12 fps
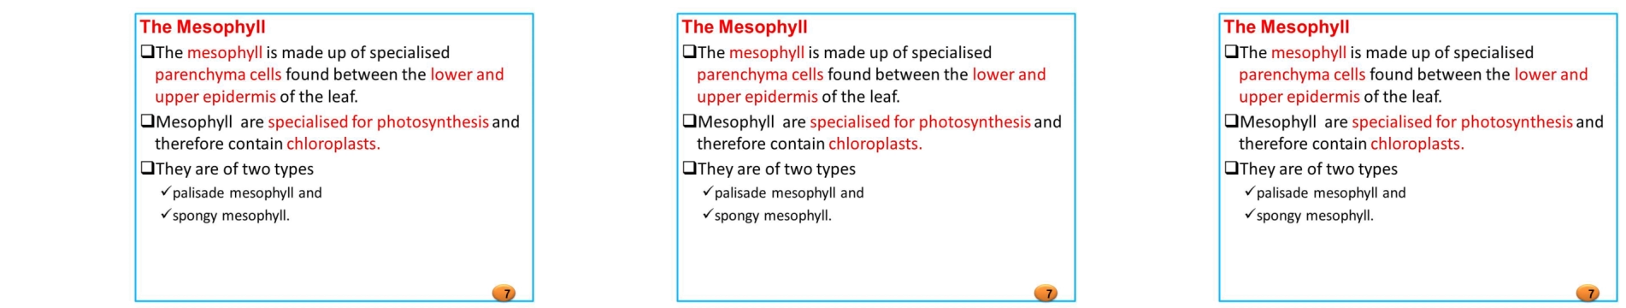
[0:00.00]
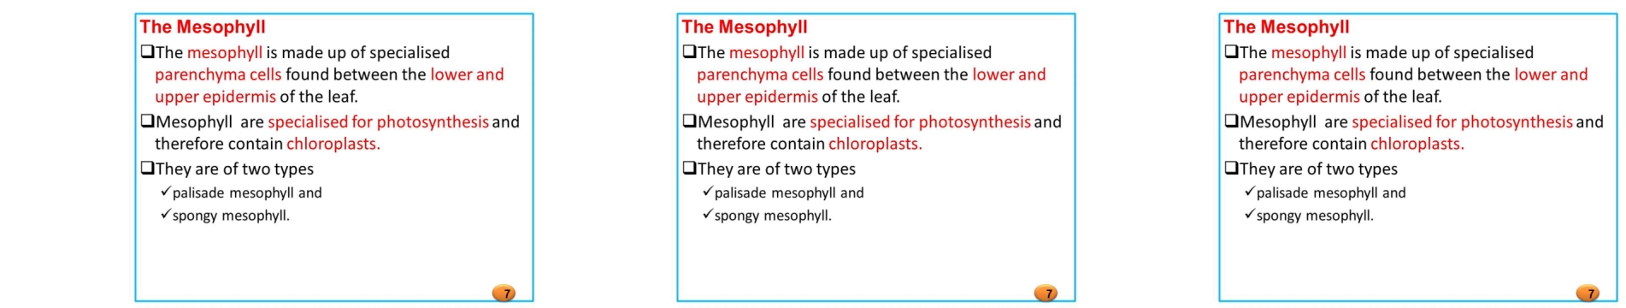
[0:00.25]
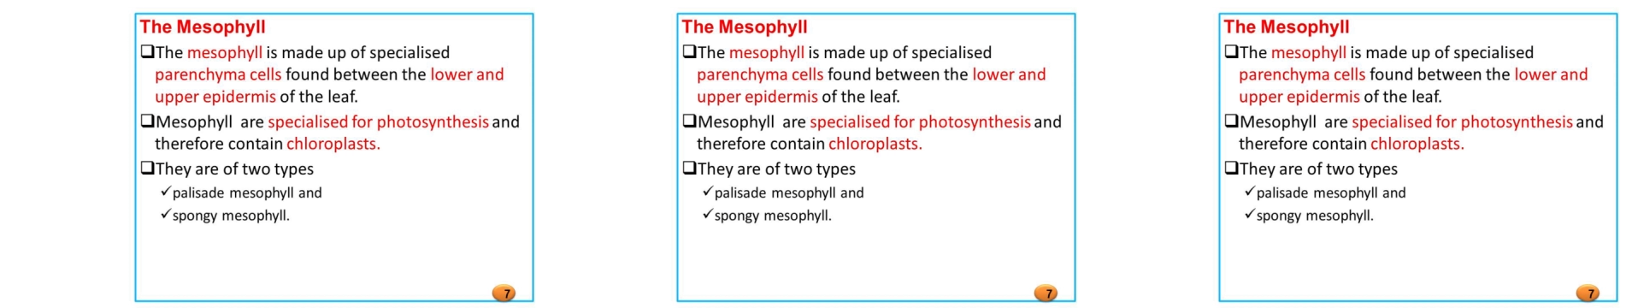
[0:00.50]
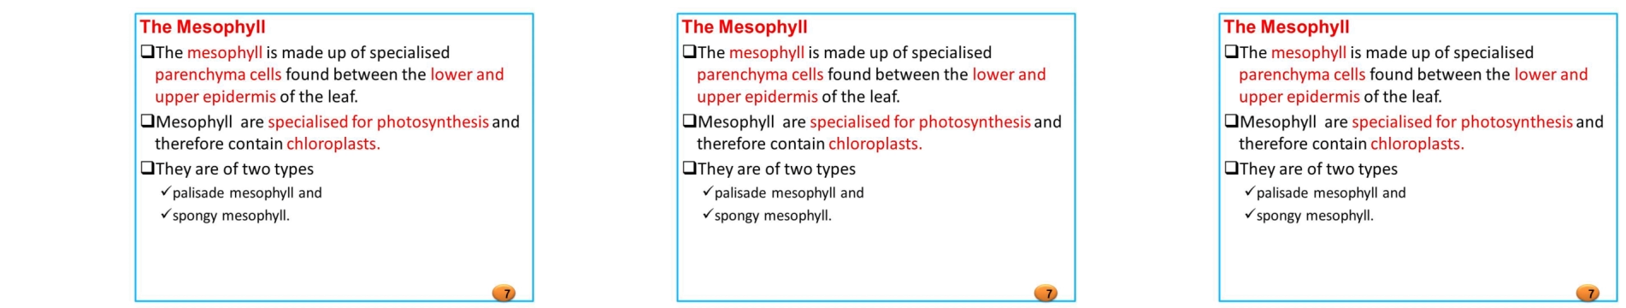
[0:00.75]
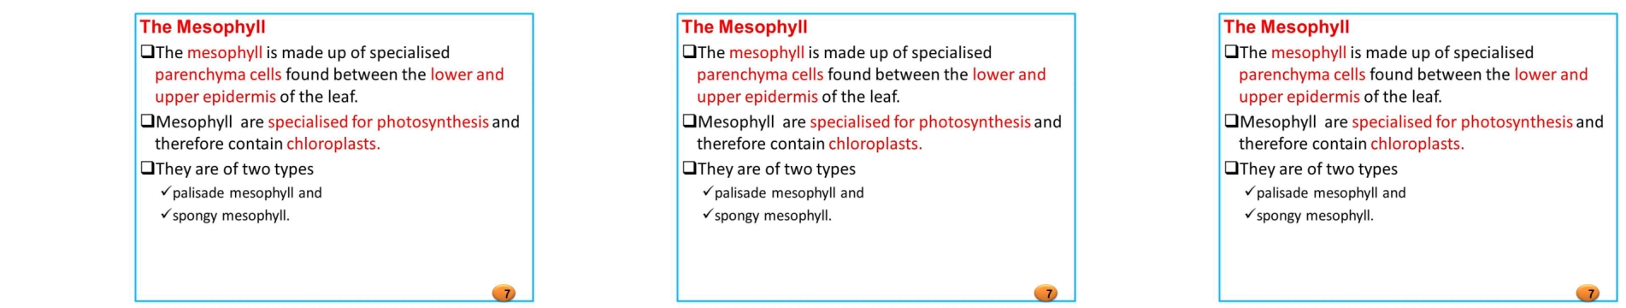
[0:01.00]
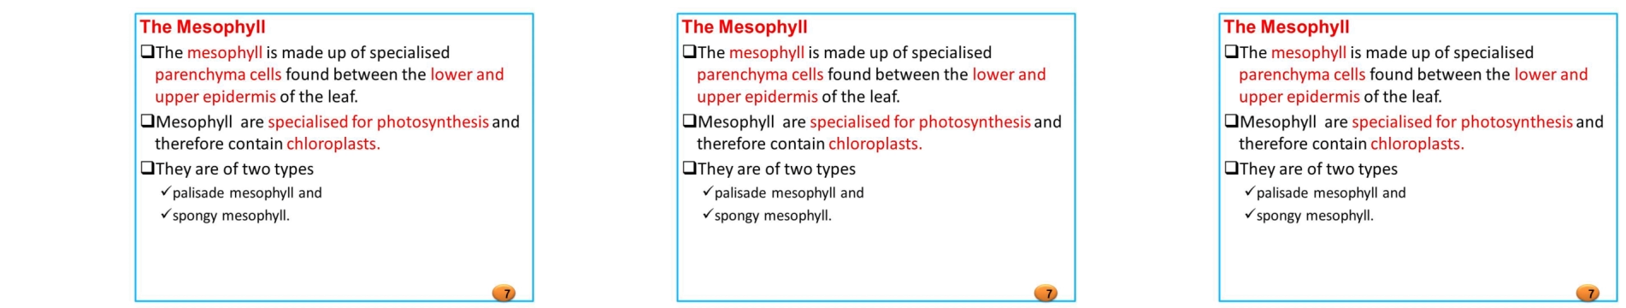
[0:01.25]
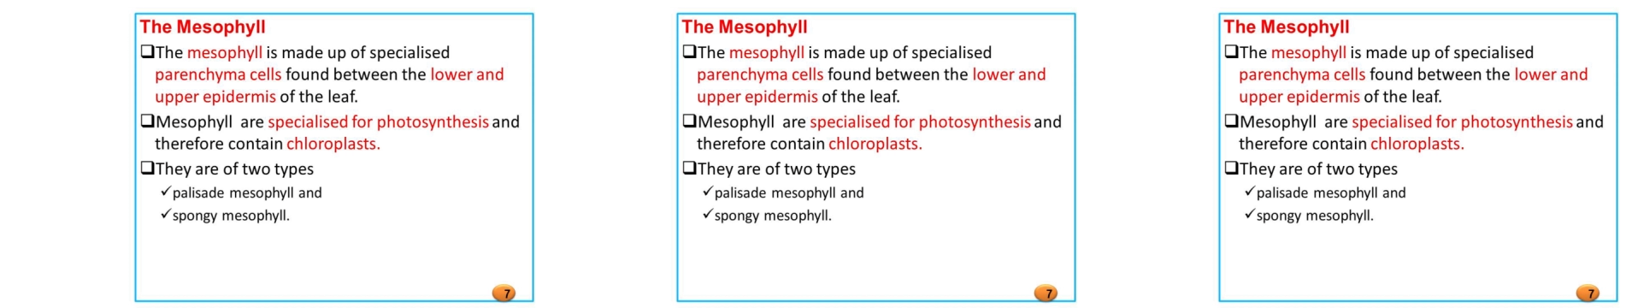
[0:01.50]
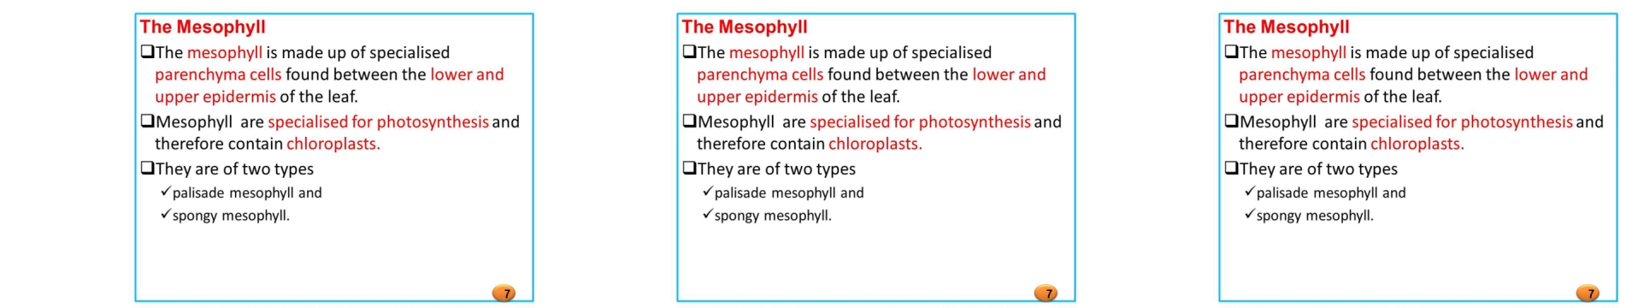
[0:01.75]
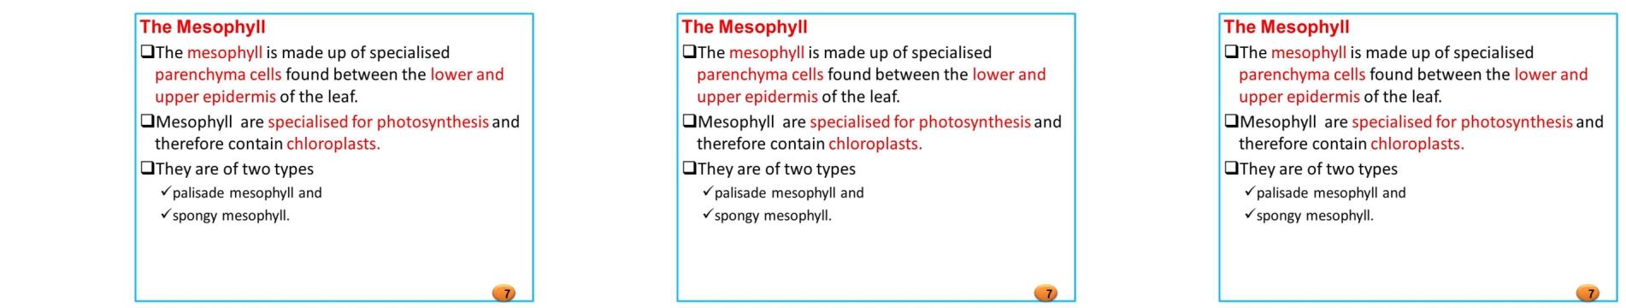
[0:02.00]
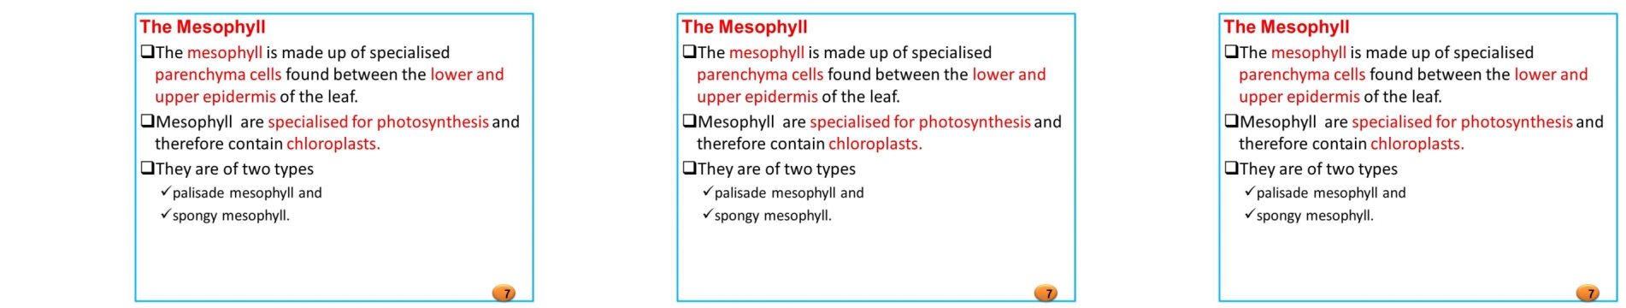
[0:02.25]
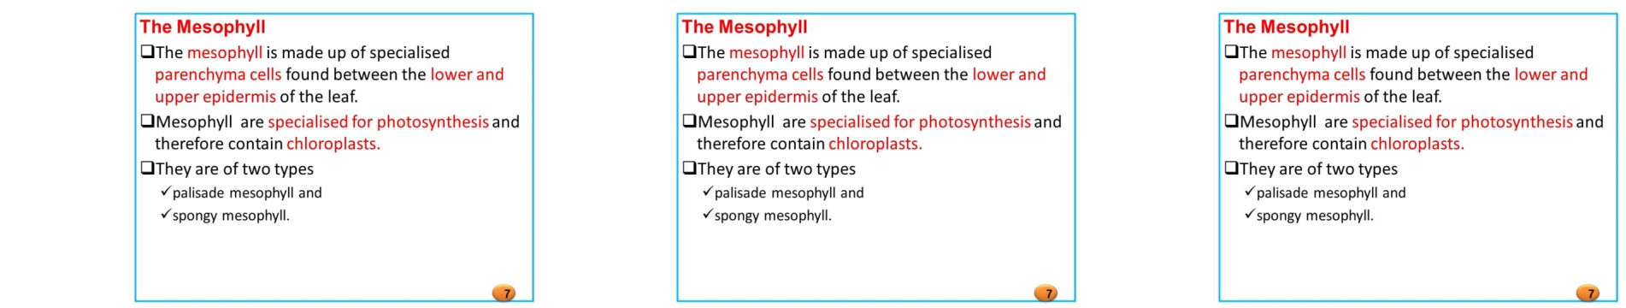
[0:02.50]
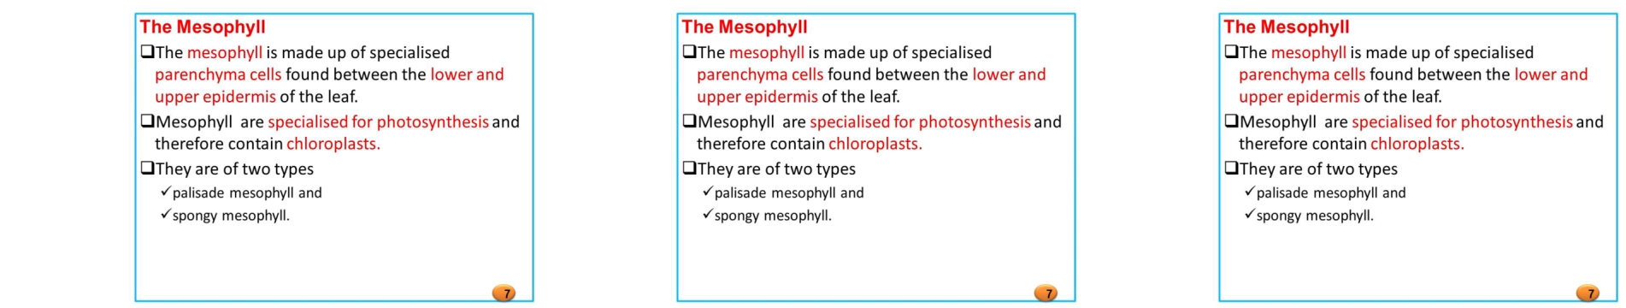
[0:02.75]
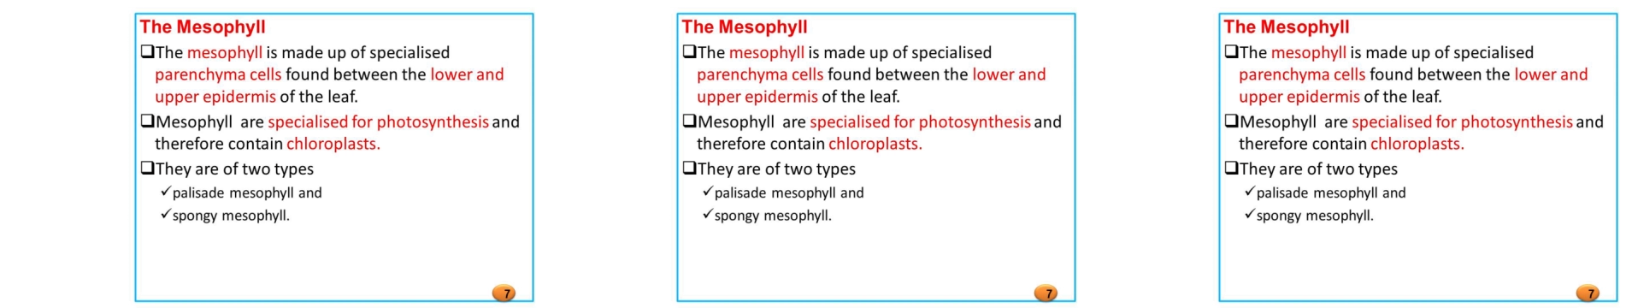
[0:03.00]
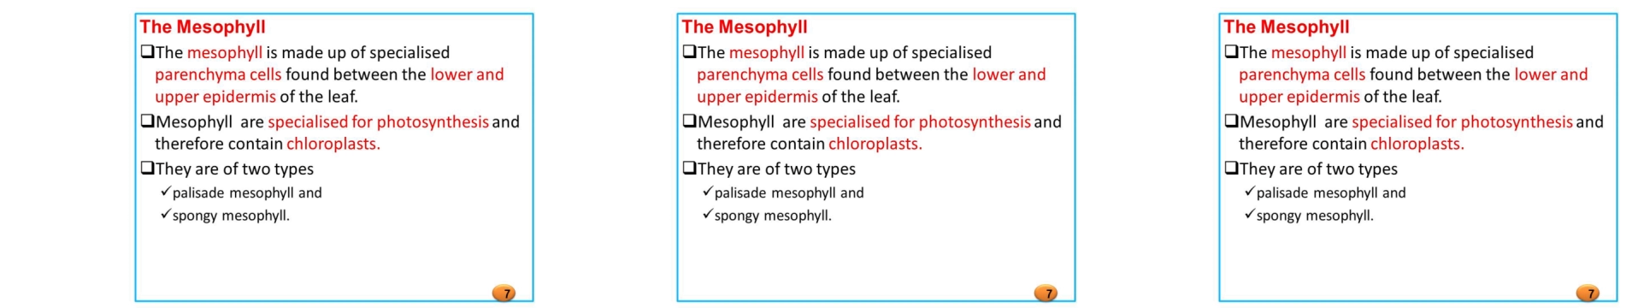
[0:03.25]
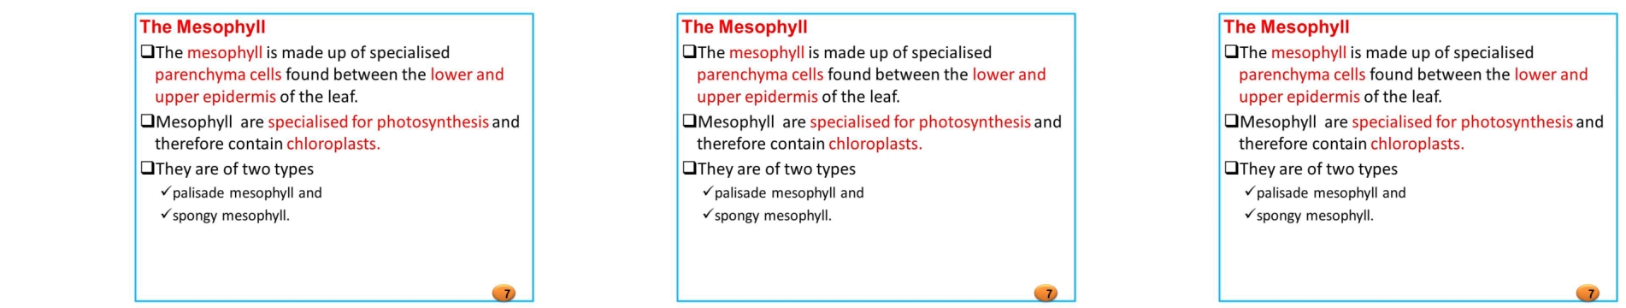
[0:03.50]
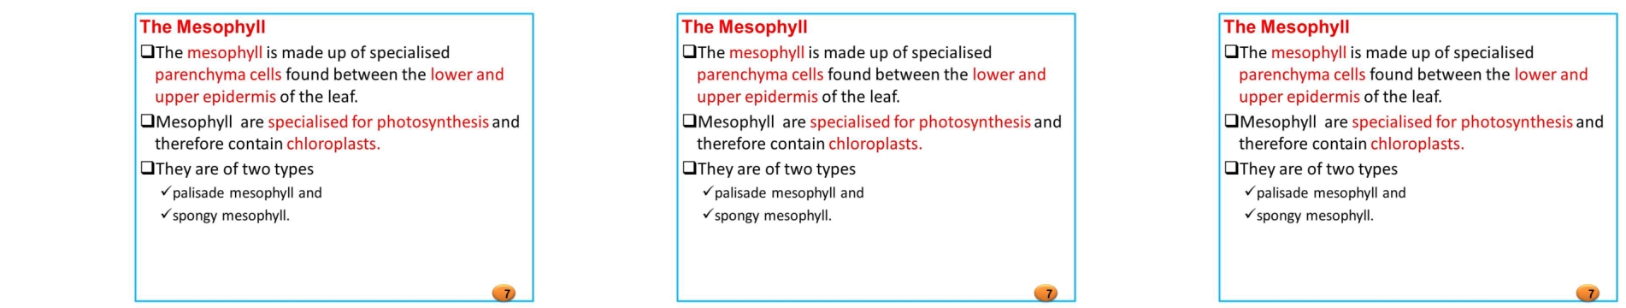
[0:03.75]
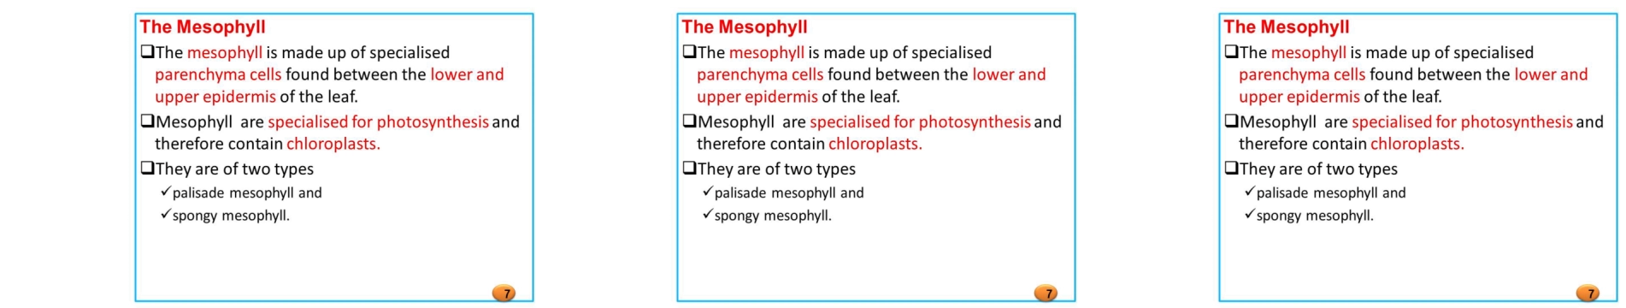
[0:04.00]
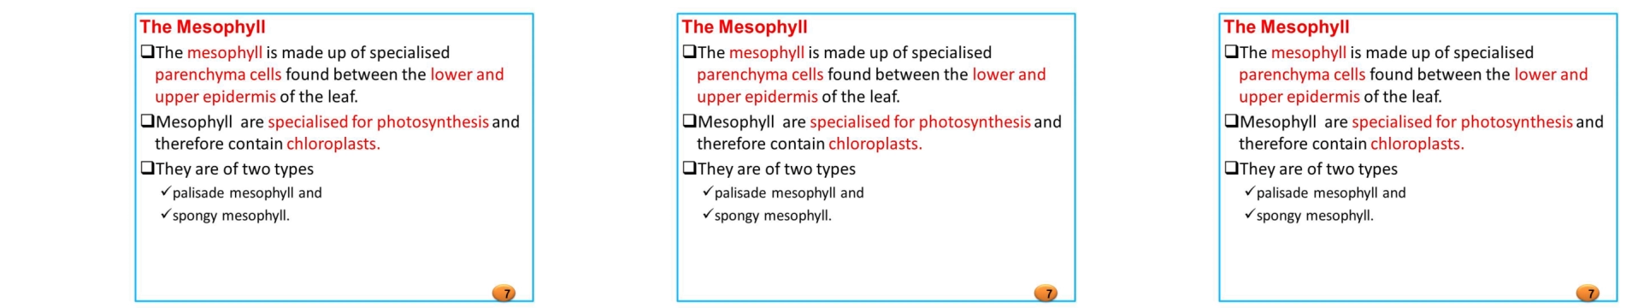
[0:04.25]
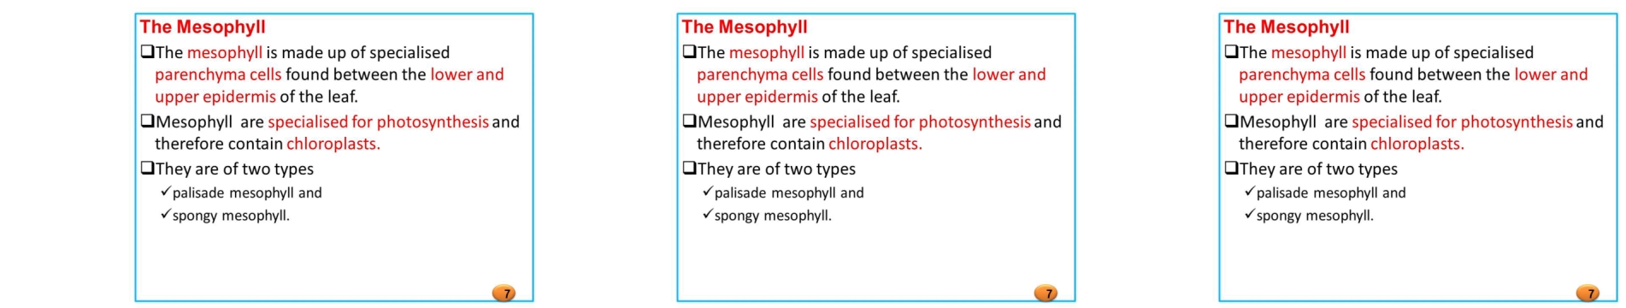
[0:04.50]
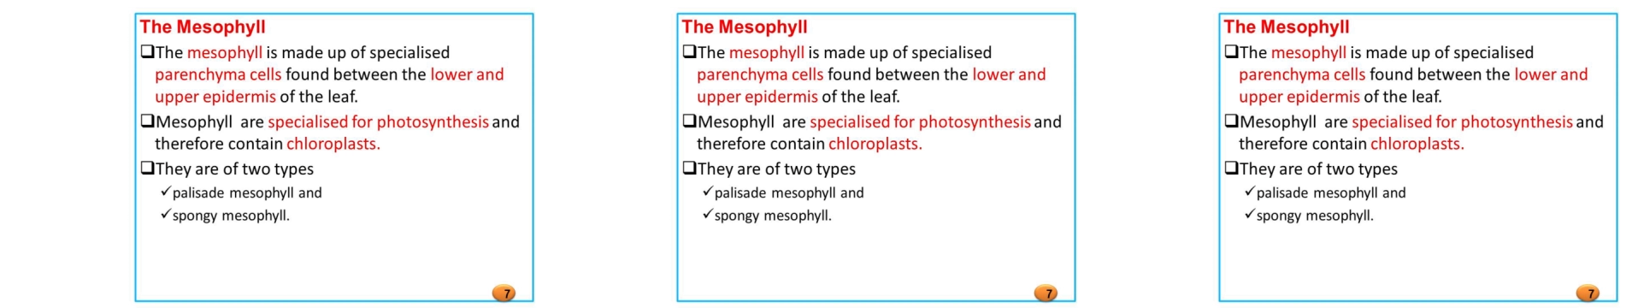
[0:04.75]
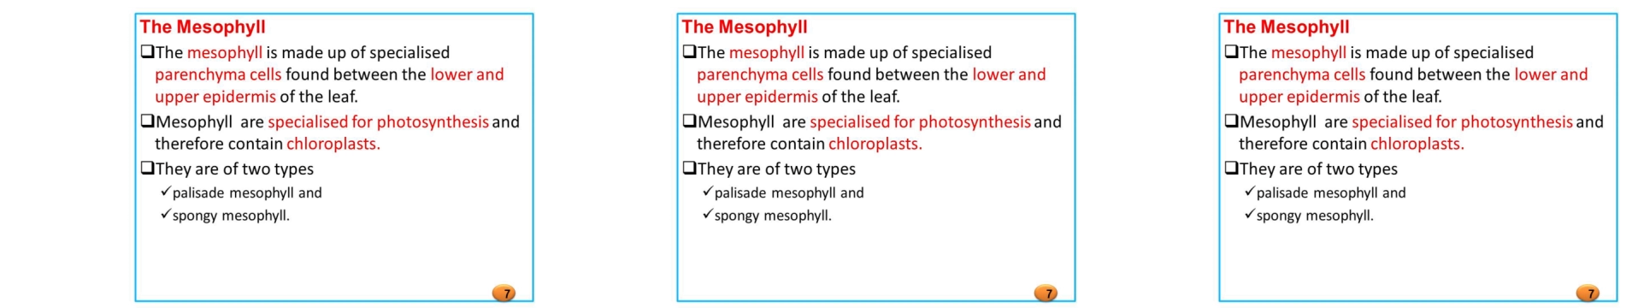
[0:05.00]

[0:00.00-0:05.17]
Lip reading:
Nobody's mouth can be seen.